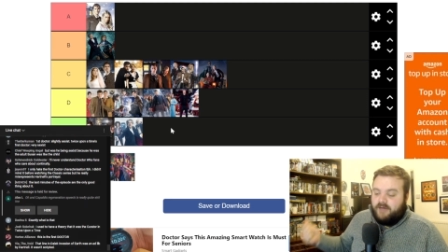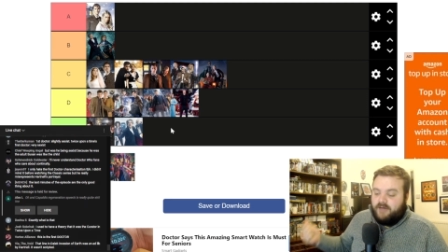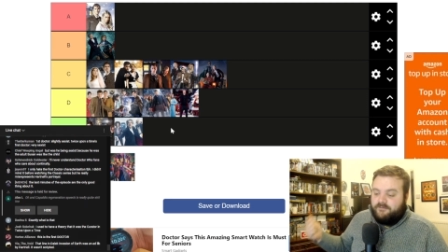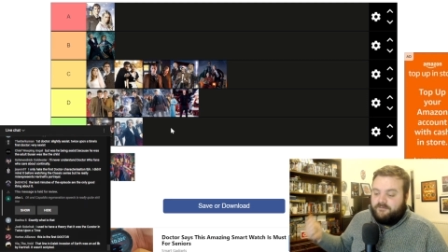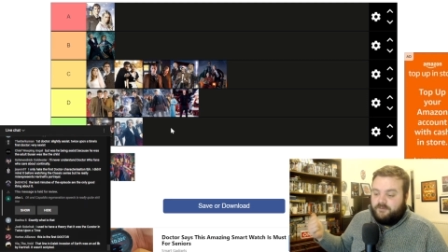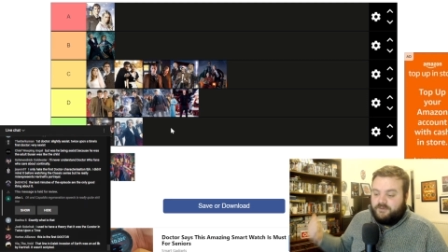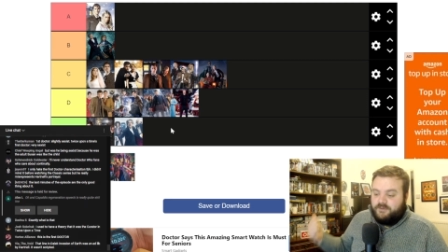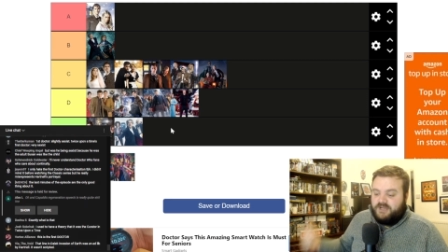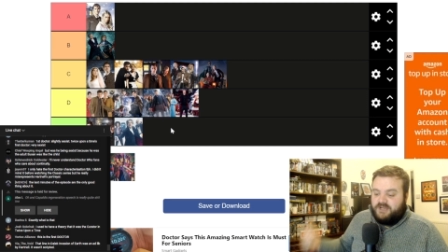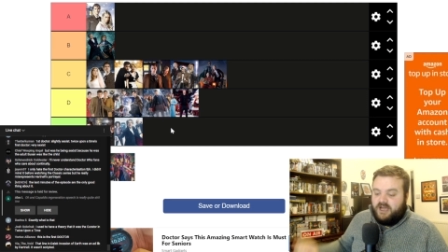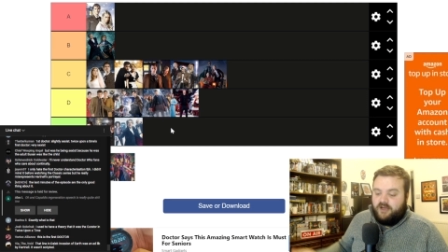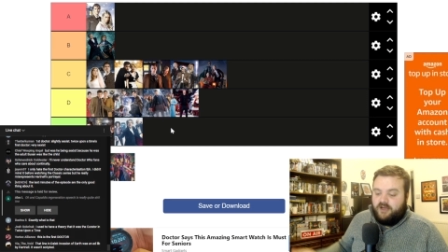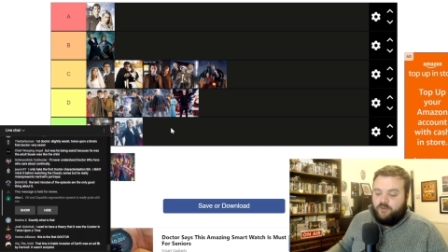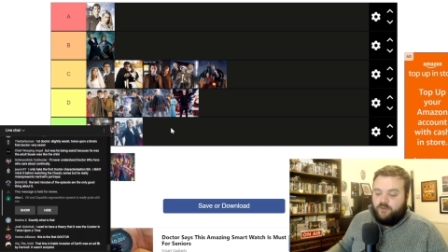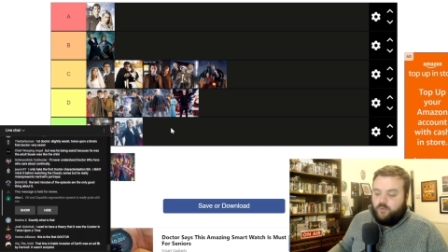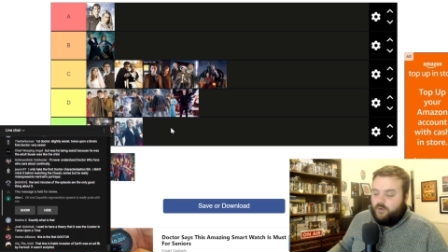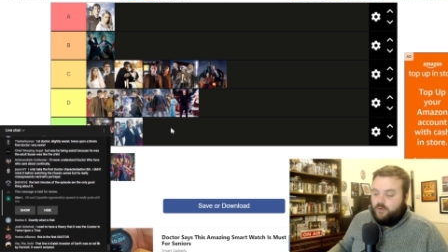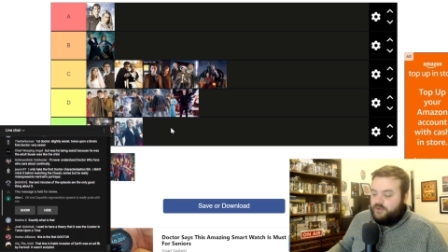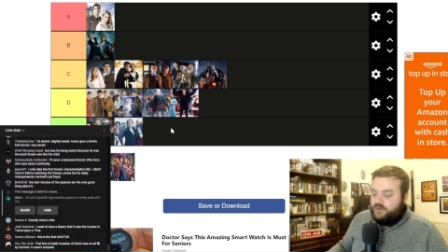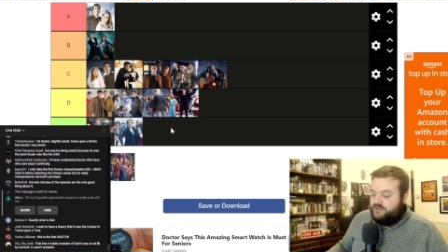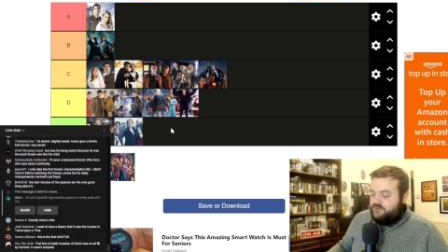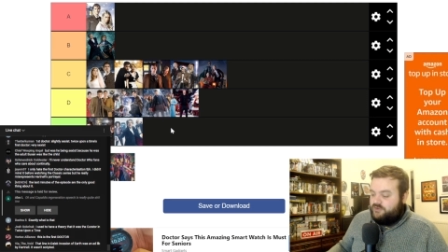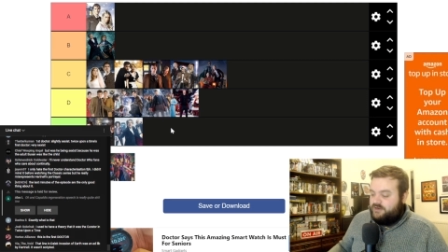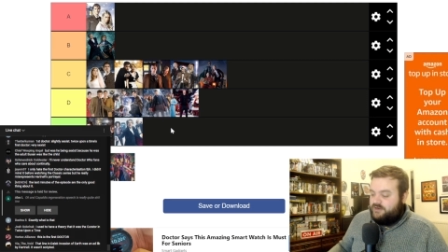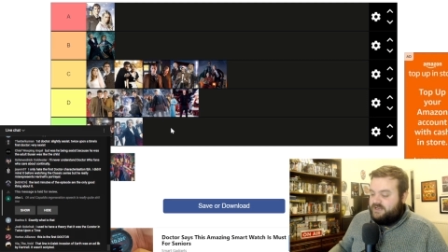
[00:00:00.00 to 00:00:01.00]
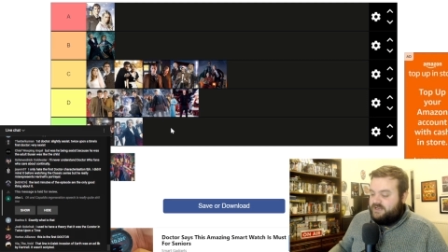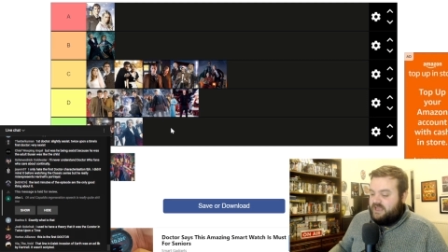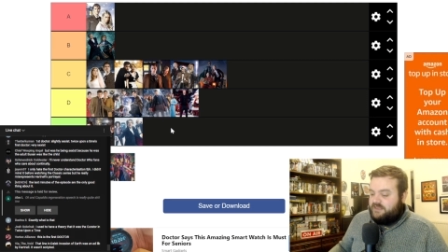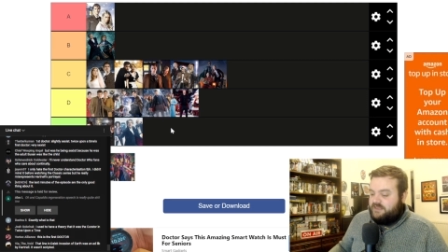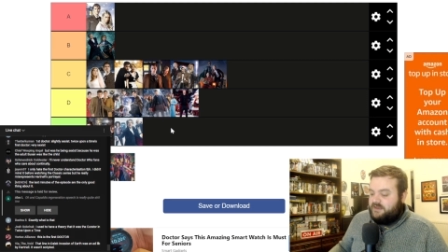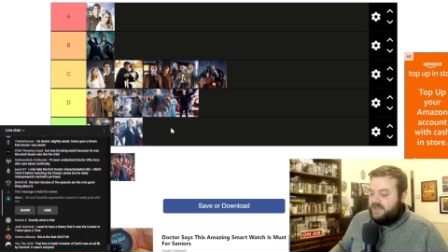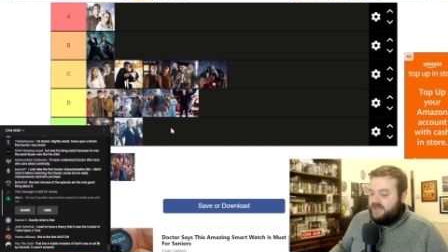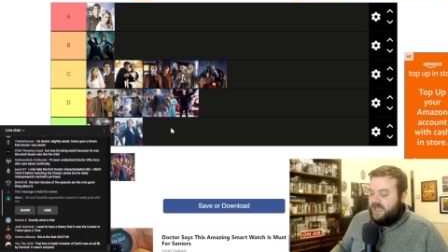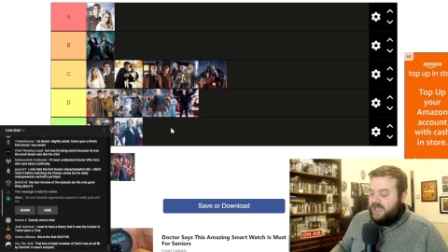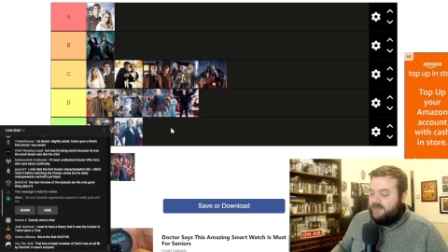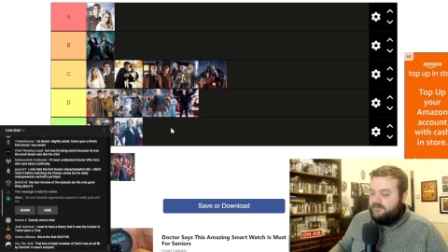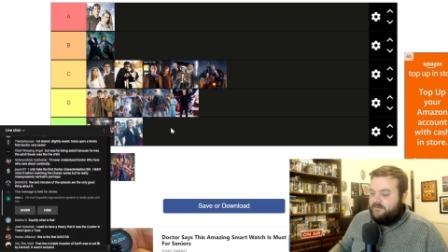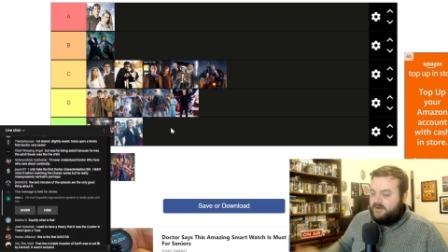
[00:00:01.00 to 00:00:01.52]
uh, from Dark Water and
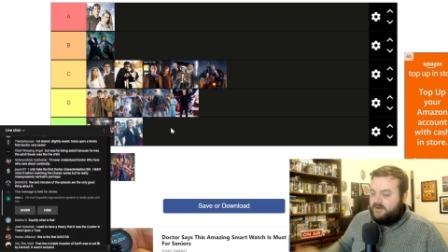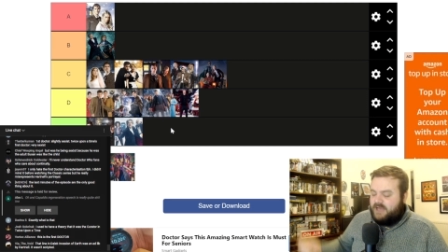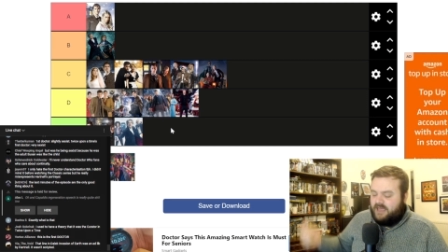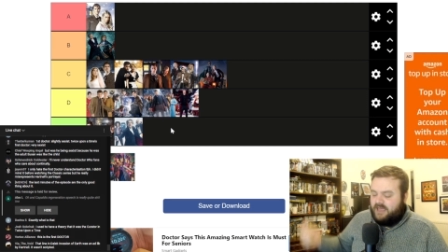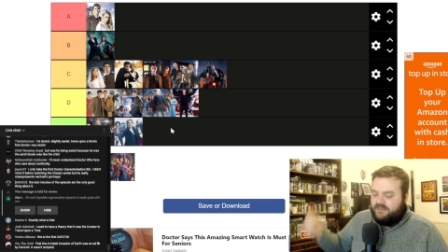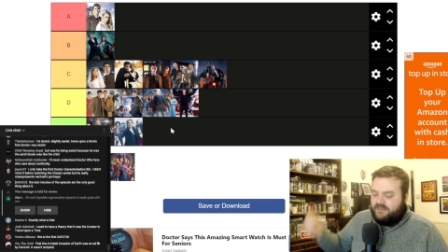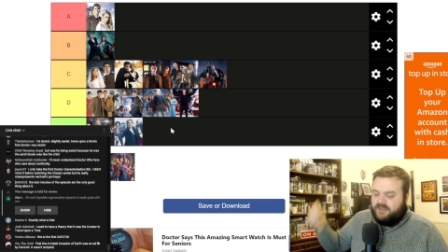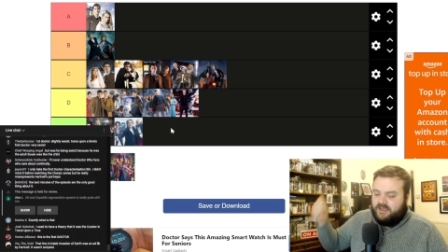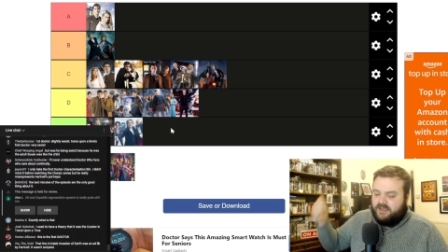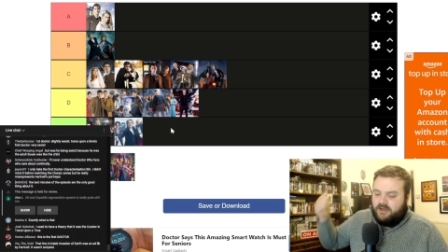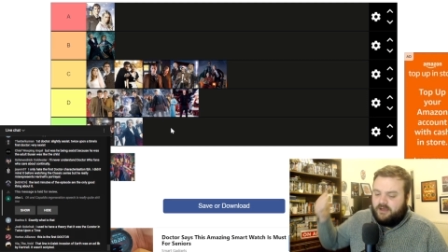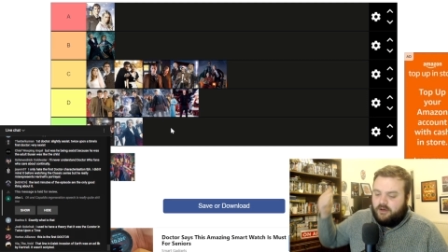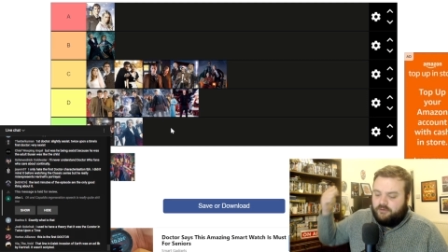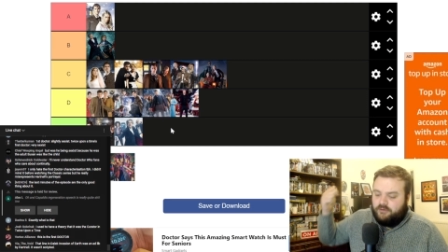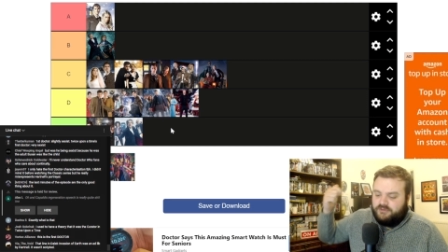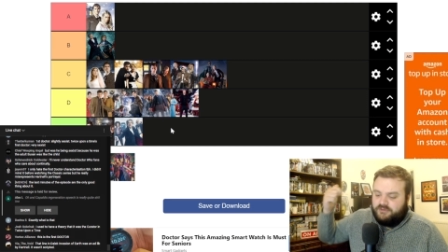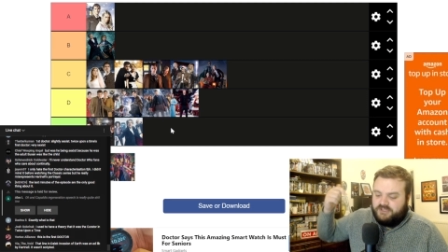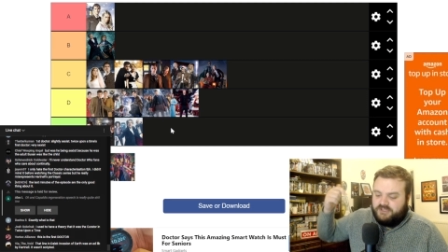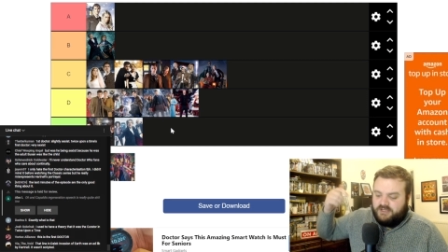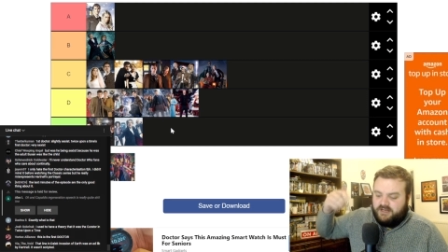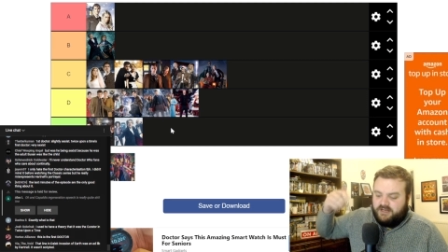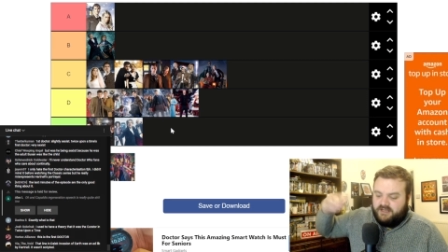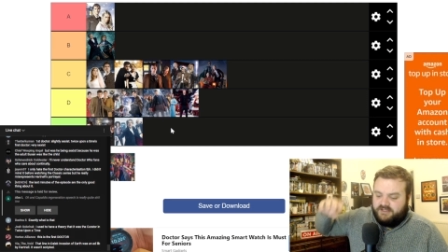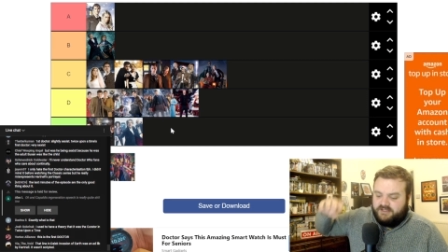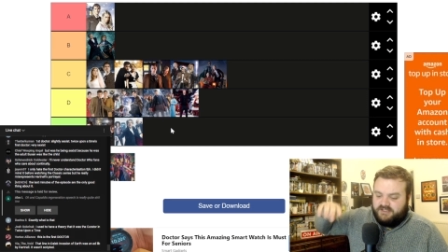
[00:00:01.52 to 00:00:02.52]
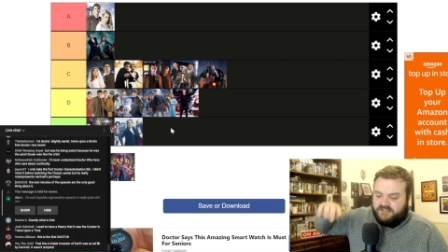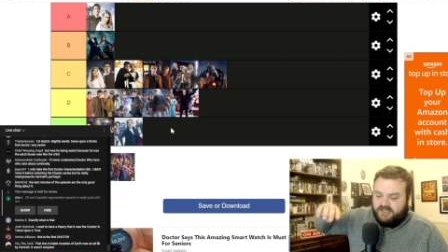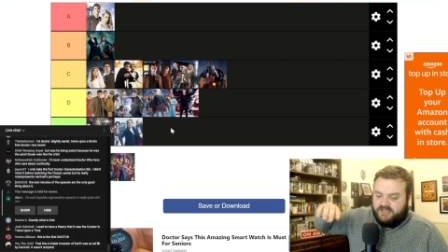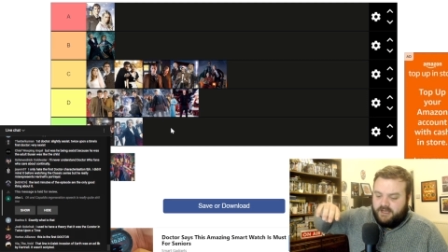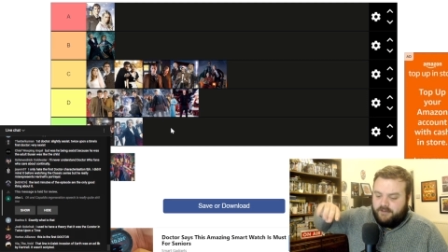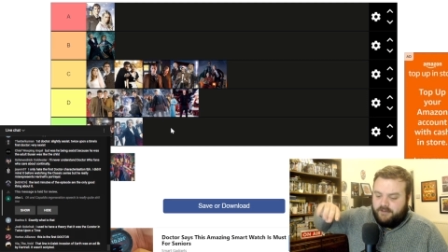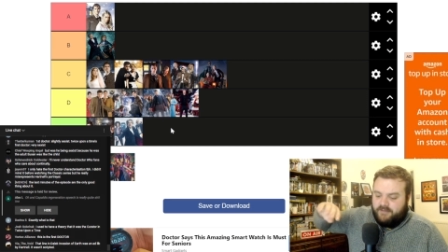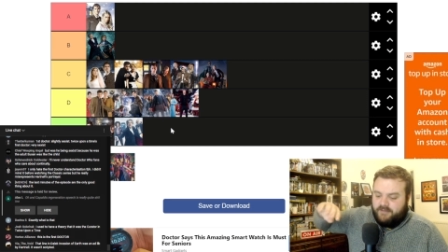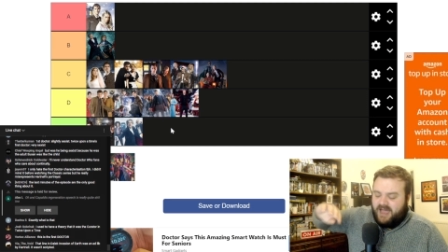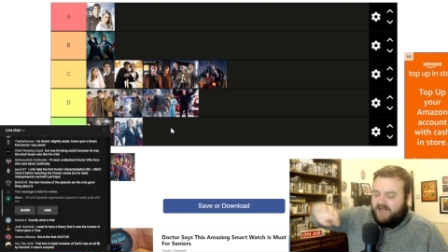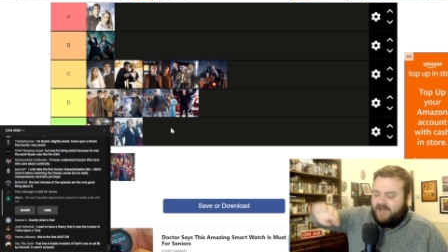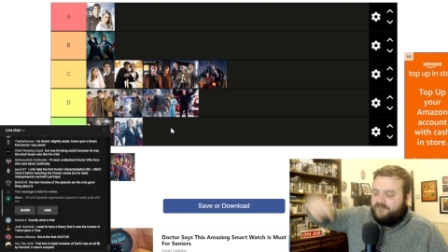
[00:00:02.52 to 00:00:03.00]
Death in Heaven, and the alternate um,